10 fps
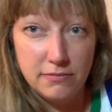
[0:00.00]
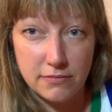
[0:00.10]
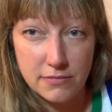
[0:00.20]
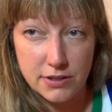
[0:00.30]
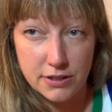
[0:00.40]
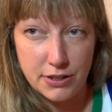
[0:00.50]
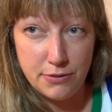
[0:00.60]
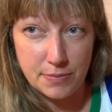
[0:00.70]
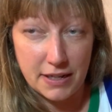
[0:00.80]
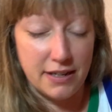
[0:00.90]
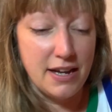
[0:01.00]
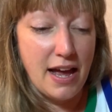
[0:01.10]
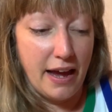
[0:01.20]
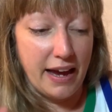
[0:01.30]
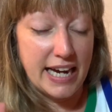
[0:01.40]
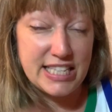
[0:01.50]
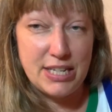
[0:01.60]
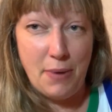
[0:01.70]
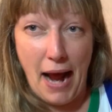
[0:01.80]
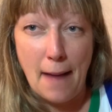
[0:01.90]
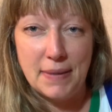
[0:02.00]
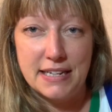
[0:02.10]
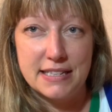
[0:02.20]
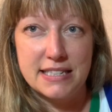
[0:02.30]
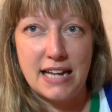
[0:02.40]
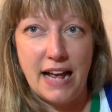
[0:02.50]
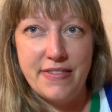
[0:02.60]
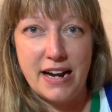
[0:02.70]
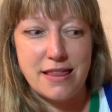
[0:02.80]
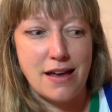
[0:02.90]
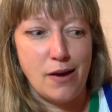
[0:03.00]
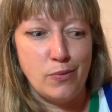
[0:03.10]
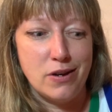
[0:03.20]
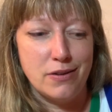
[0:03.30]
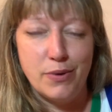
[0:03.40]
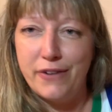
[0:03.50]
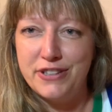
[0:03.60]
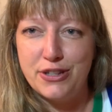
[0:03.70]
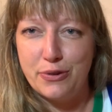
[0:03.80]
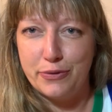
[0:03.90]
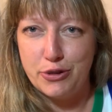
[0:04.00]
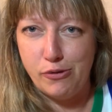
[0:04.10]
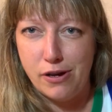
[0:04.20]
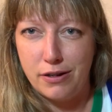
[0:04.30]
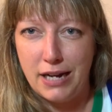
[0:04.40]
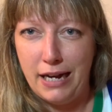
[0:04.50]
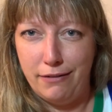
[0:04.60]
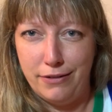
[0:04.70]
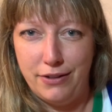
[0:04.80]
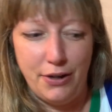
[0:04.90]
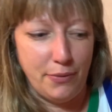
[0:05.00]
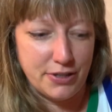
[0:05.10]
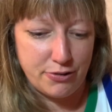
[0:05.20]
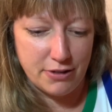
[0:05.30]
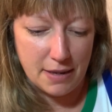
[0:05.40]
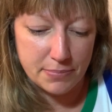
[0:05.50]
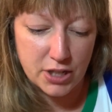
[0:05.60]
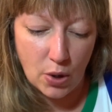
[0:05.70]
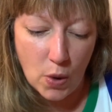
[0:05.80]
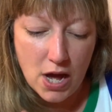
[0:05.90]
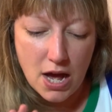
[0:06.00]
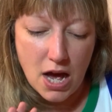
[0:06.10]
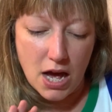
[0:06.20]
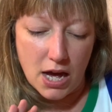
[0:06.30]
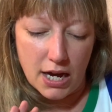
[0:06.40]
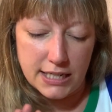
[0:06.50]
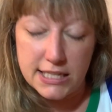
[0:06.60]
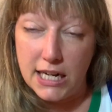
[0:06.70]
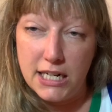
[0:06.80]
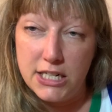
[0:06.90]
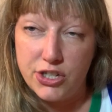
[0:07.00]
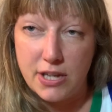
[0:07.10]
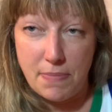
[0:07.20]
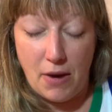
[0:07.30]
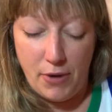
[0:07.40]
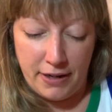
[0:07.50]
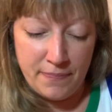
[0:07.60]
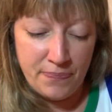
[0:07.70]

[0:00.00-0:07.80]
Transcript: Excuse me. And see what happens. And then I thought, well, what if it's in there for too long? I don't know. I don't want to screw it up. So I decided to just skip that one.